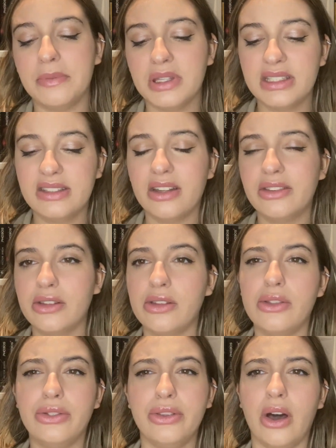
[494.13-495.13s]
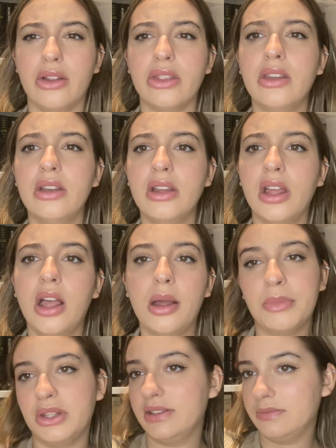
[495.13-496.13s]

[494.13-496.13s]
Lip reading: It's not the Don, but